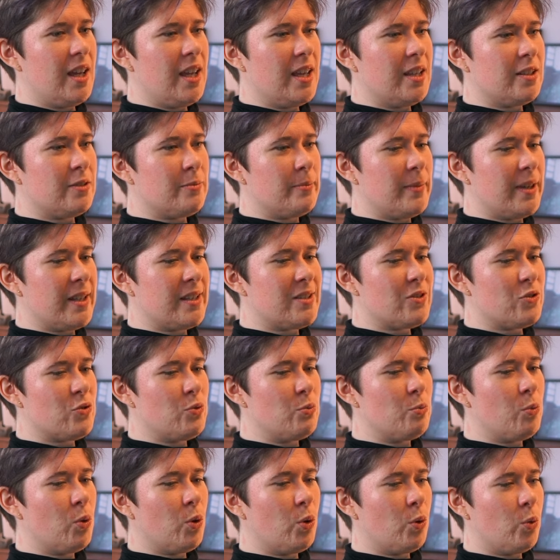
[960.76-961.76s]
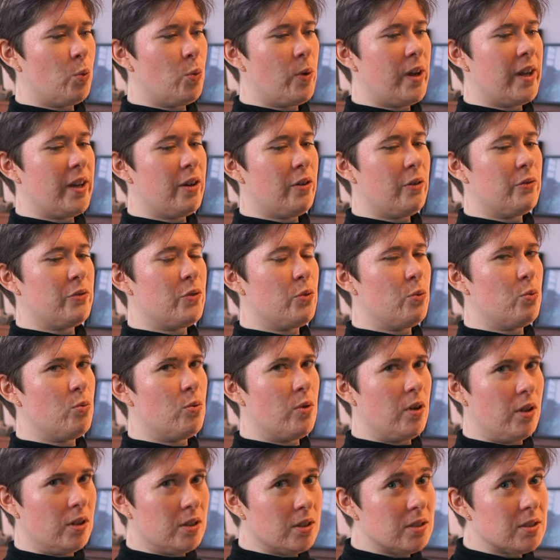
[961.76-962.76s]
It makes you more aware of the
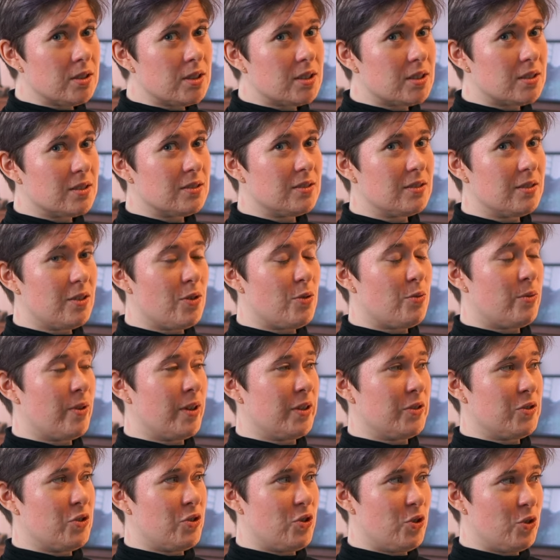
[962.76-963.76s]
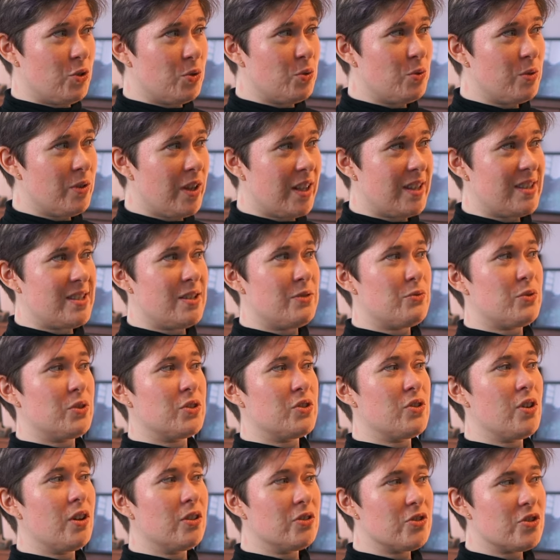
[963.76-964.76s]
world around you and
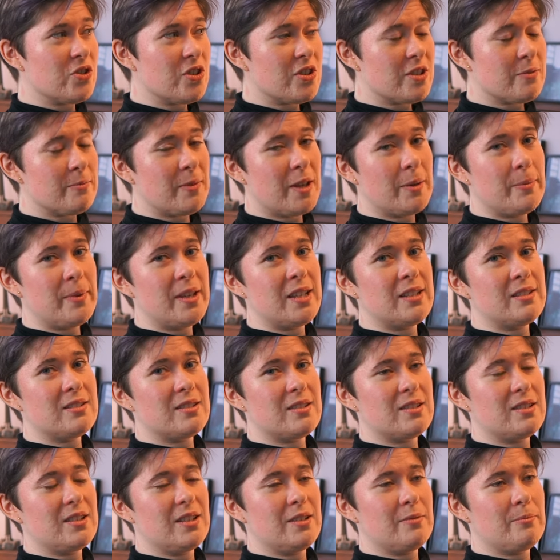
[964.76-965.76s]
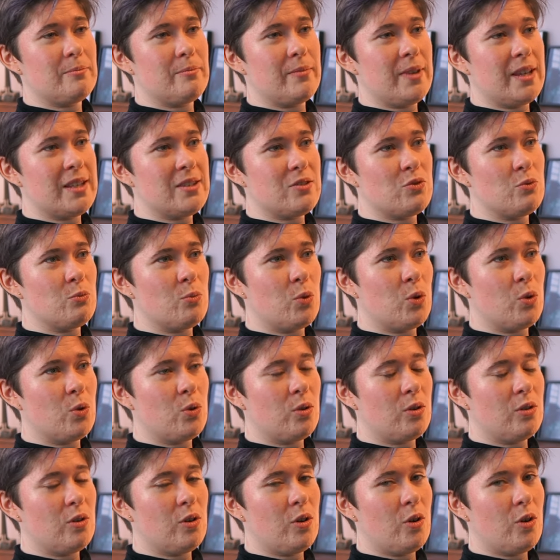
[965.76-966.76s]
different cultures. Maybe it makes you
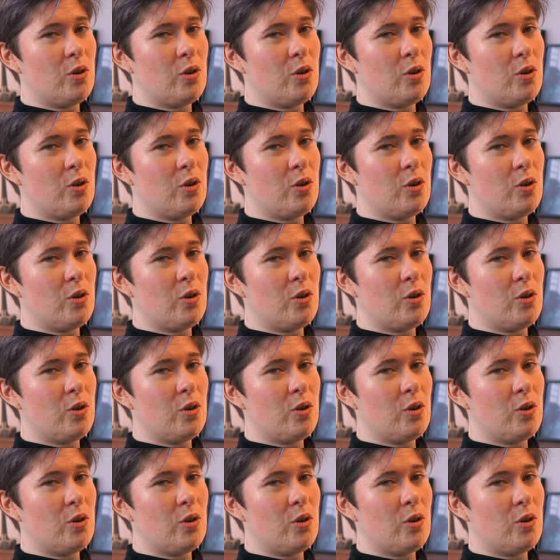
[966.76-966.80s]
more